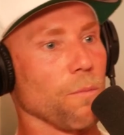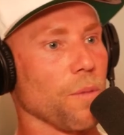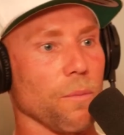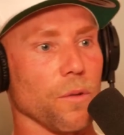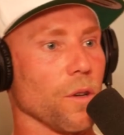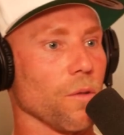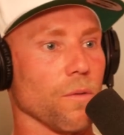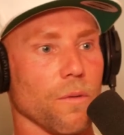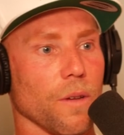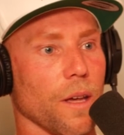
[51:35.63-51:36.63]
People
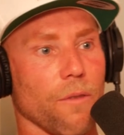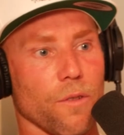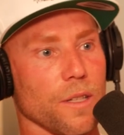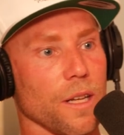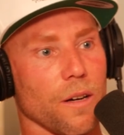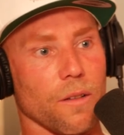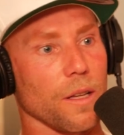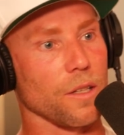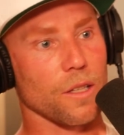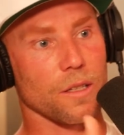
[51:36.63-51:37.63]
don't ever dare.
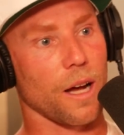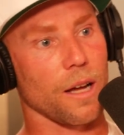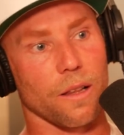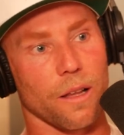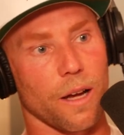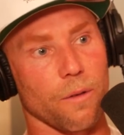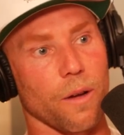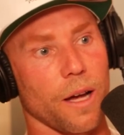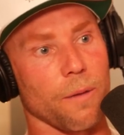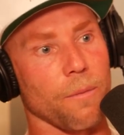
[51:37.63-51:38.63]
They just,
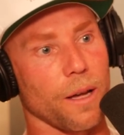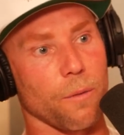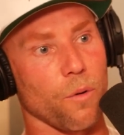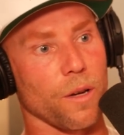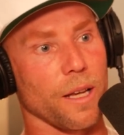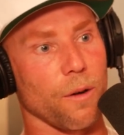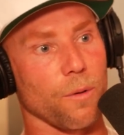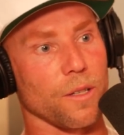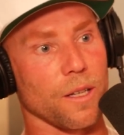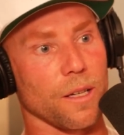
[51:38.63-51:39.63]
I'm at a point now
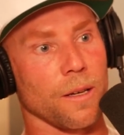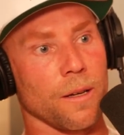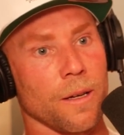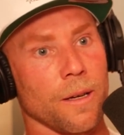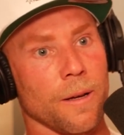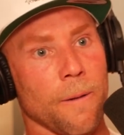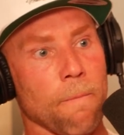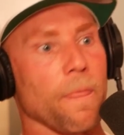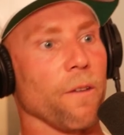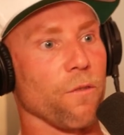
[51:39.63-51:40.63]
where it's like,
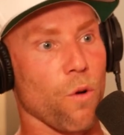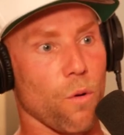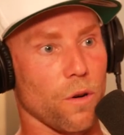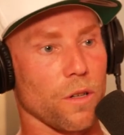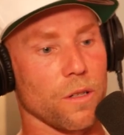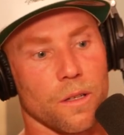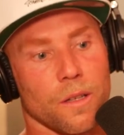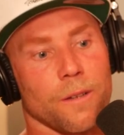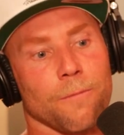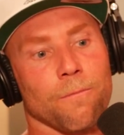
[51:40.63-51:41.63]
of course,
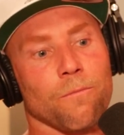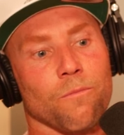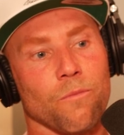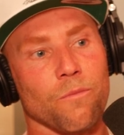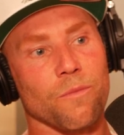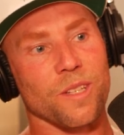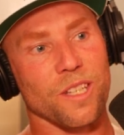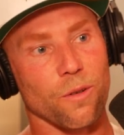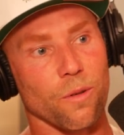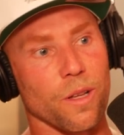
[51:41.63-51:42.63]

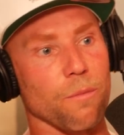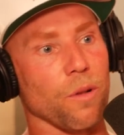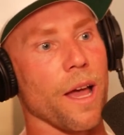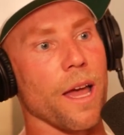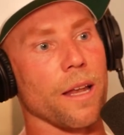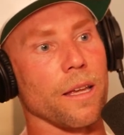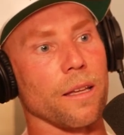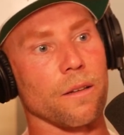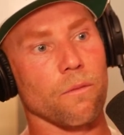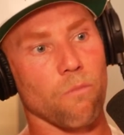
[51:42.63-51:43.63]
yearly
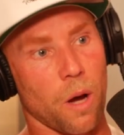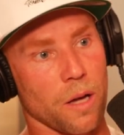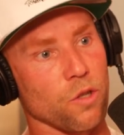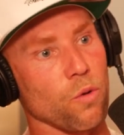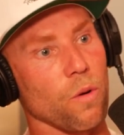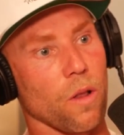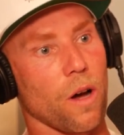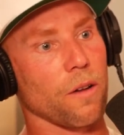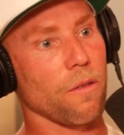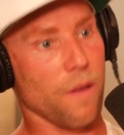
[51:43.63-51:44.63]
planning. I do a
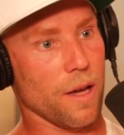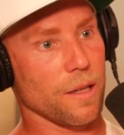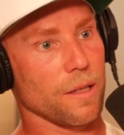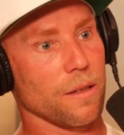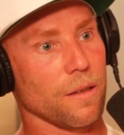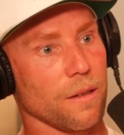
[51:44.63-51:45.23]
lot of that,